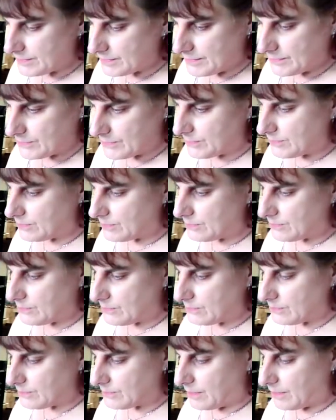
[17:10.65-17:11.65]
even
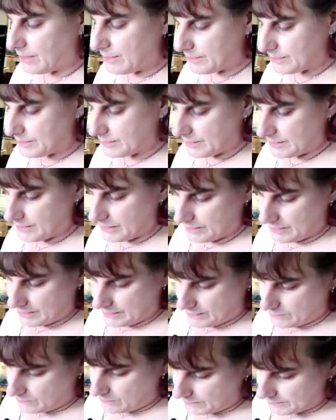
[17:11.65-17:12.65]
though honestly
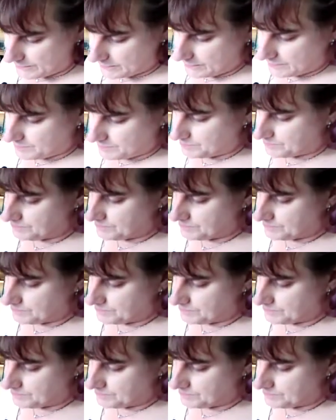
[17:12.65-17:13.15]
it wasn't.